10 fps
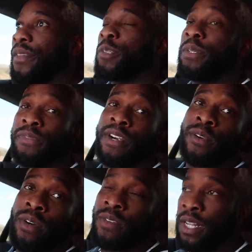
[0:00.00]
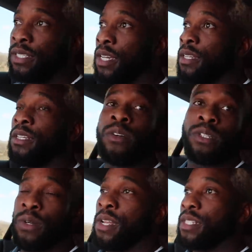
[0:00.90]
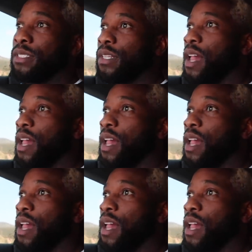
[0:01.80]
I speak for everyone when I say don't do it.